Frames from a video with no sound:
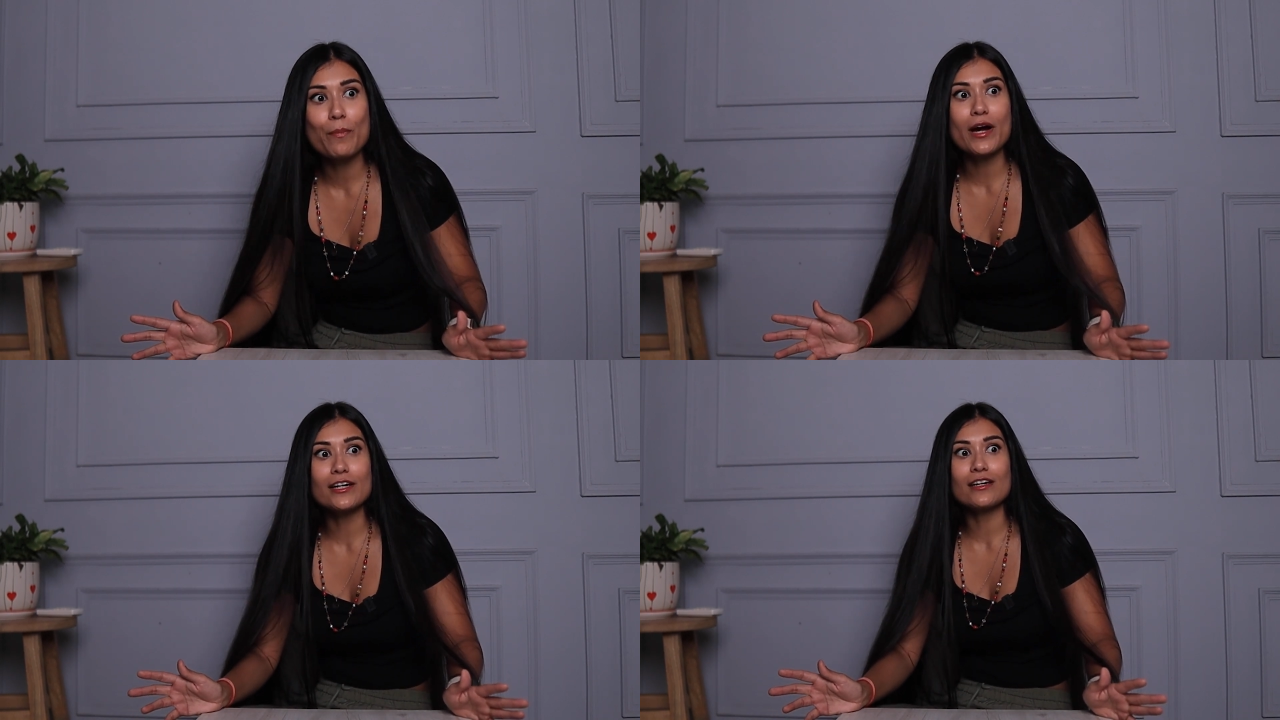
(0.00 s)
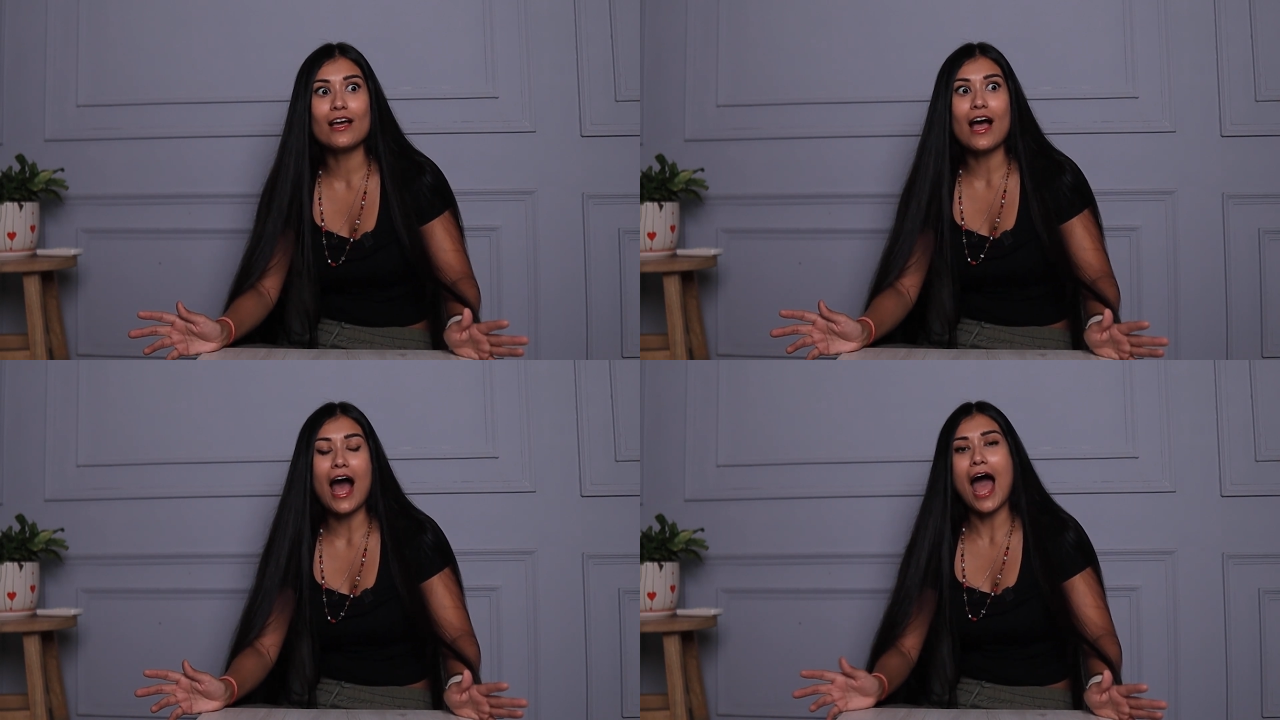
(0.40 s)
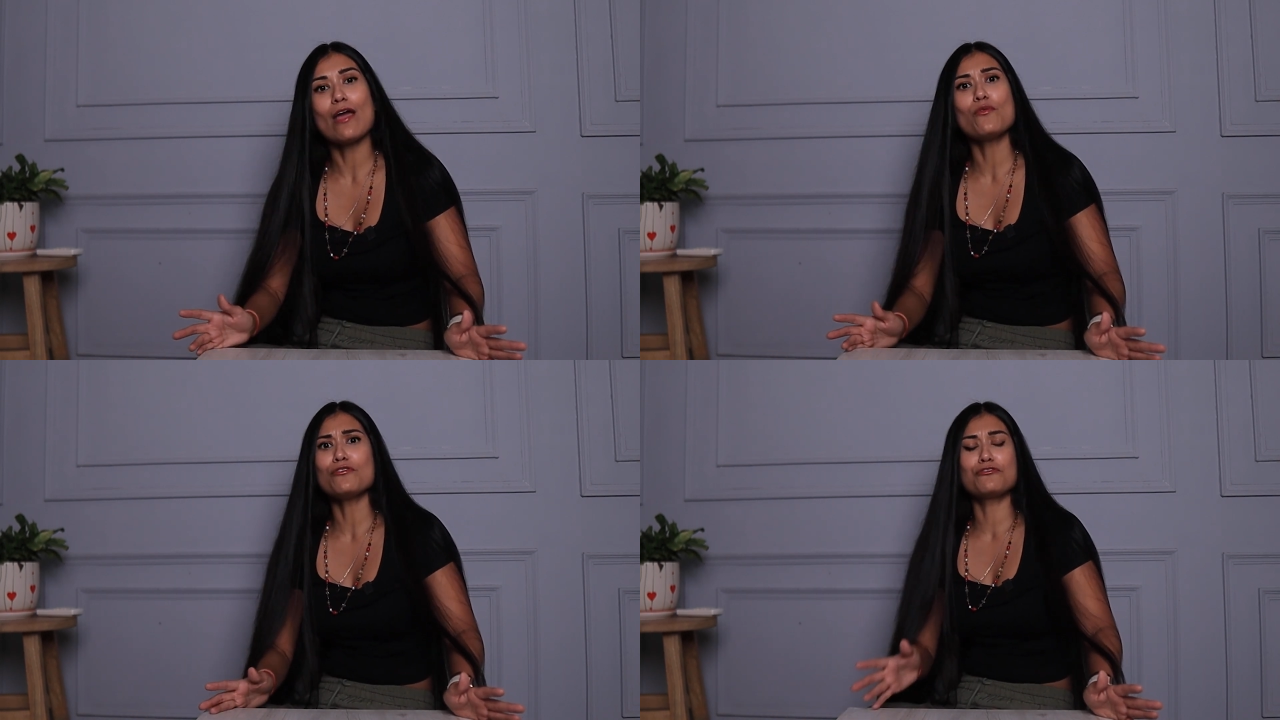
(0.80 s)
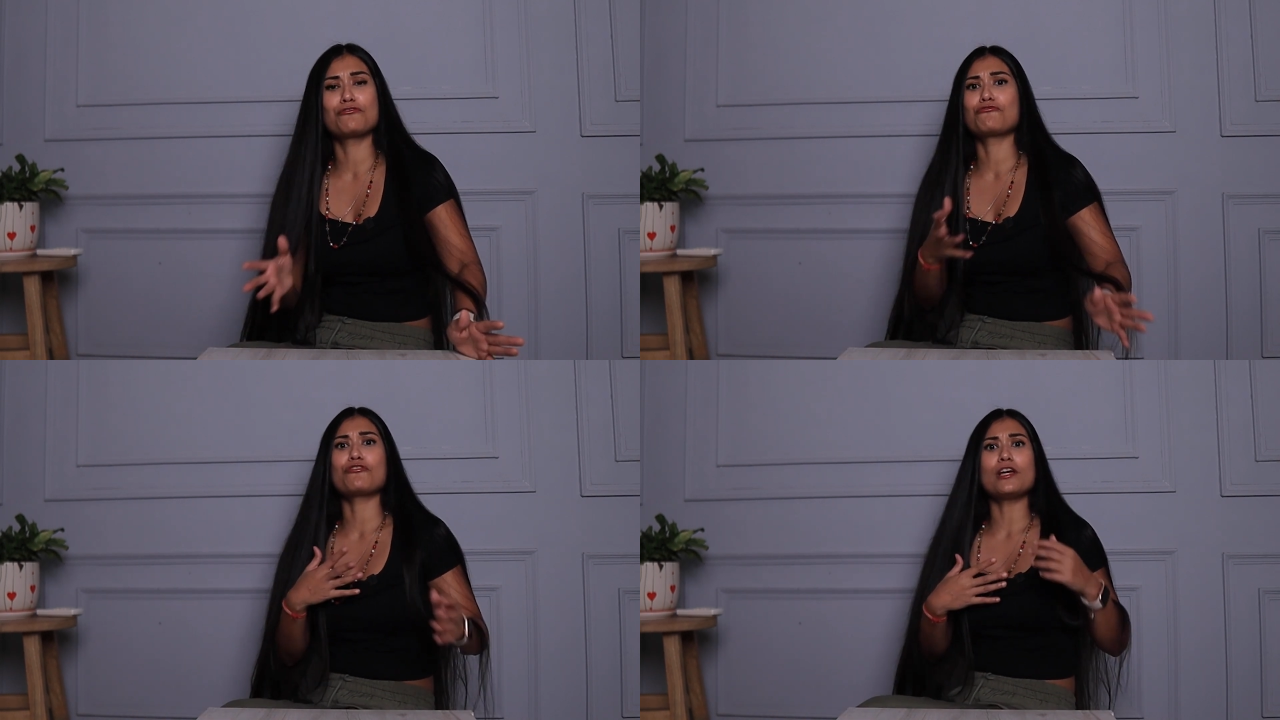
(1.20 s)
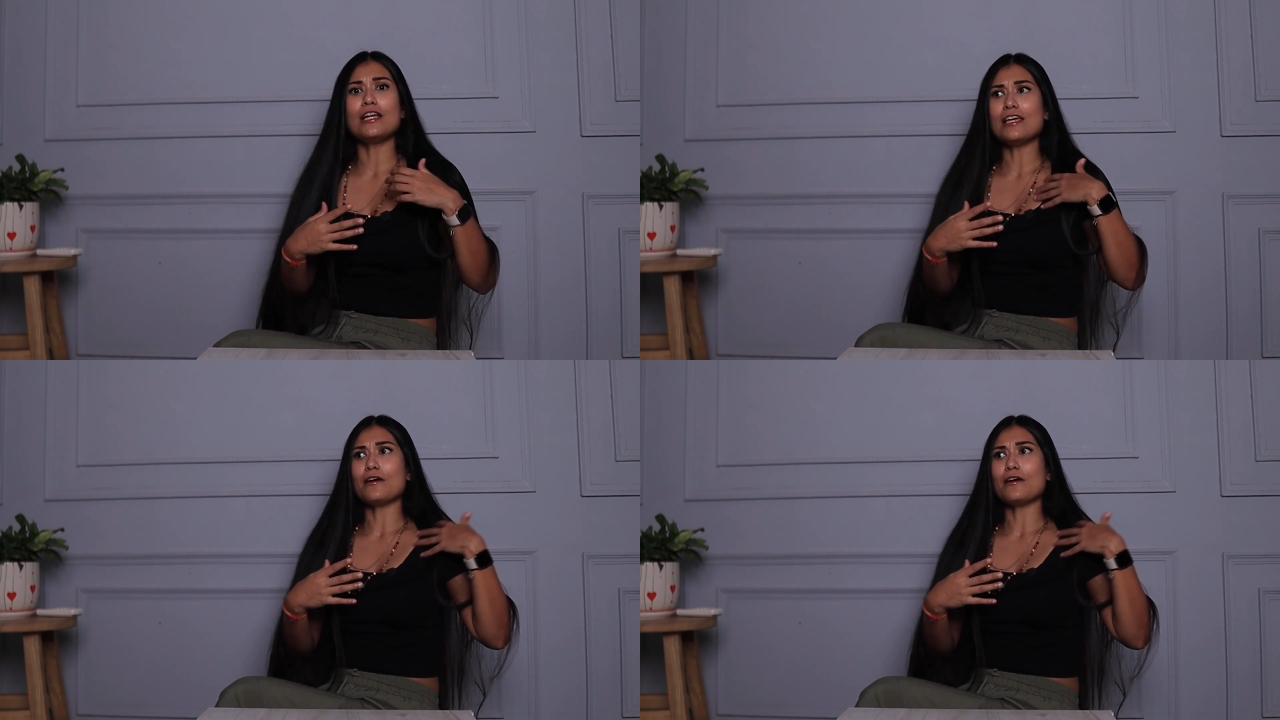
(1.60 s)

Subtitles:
But I was really